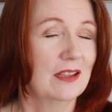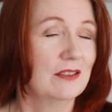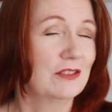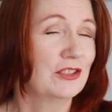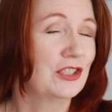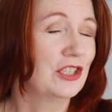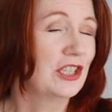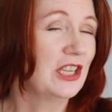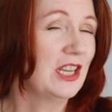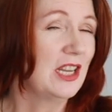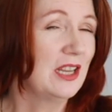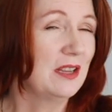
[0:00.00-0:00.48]

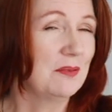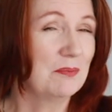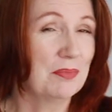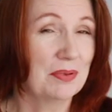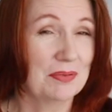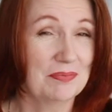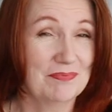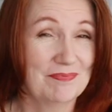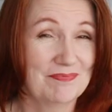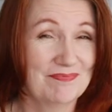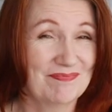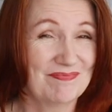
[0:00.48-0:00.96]
cheap
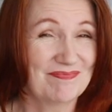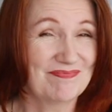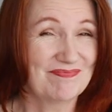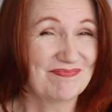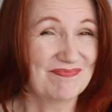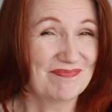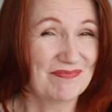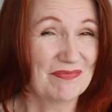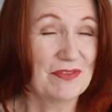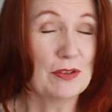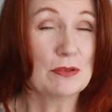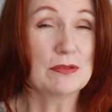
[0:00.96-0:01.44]

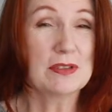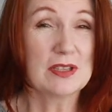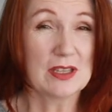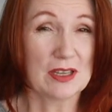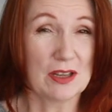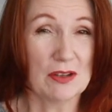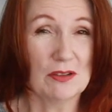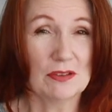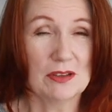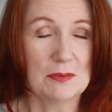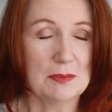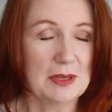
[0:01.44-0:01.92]
false
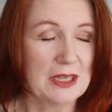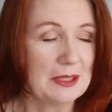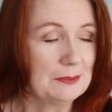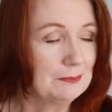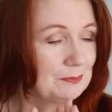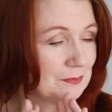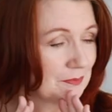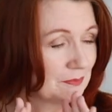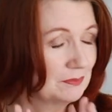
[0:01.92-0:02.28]
economy.